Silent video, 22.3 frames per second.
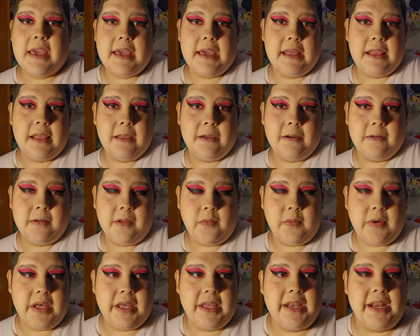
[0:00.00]
Hello
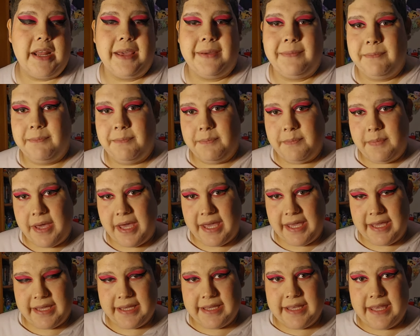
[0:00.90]
everyone, I'm
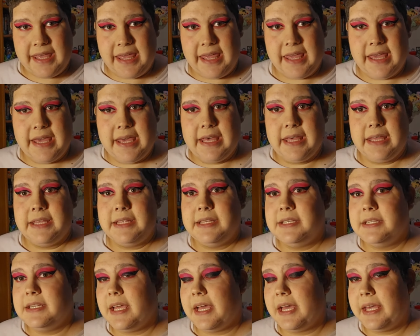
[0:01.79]
back,
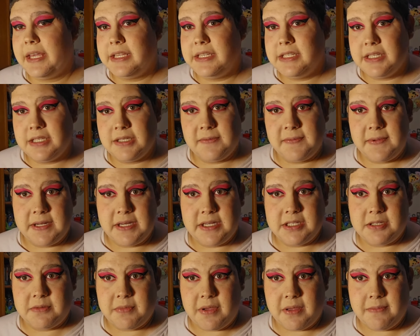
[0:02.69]
and I just
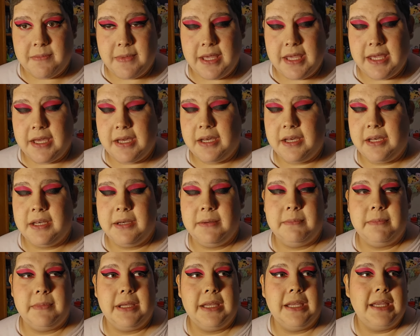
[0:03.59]
finished my
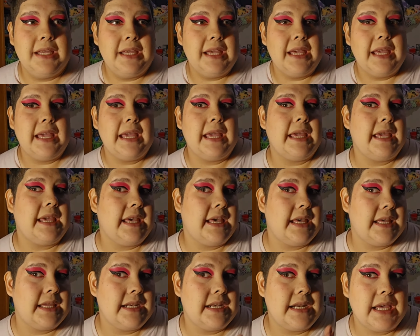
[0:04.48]
makeup,
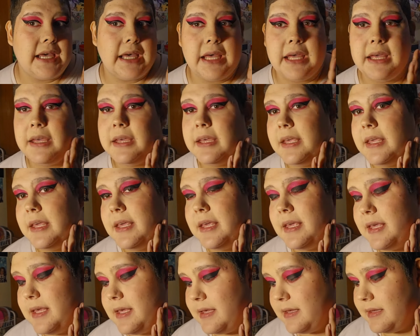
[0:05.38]
and
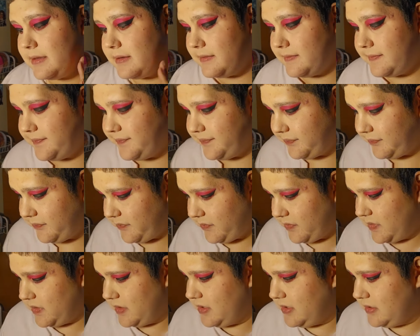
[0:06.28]
I
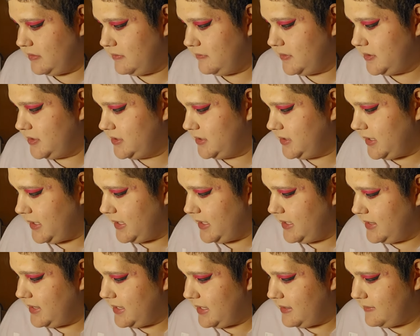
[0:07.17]
will say
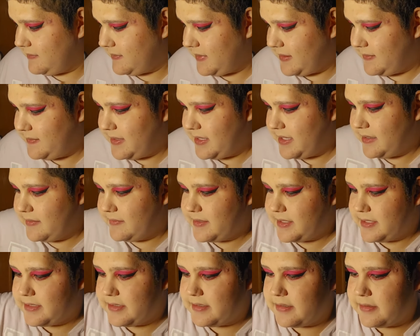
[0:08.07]
that my makeup
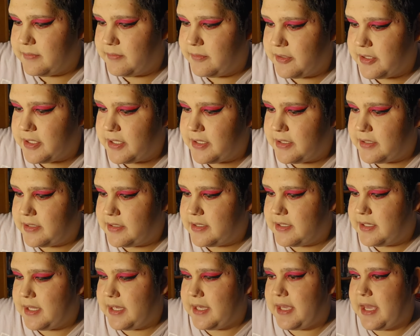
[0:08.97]
does look pretty good
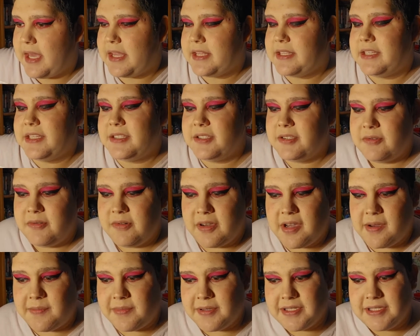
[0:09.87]
today. I did do a
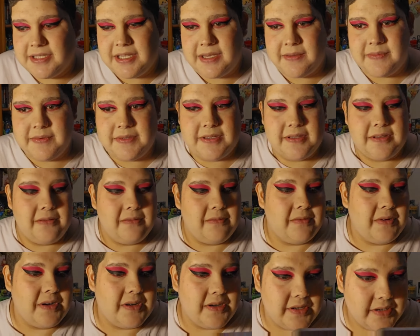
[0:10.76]
couple steps
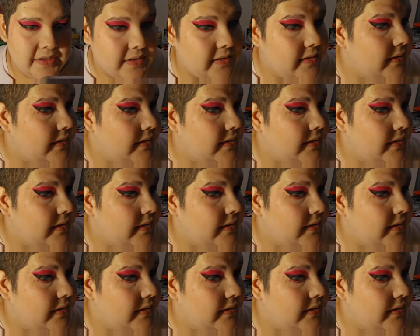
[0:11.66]
wrong.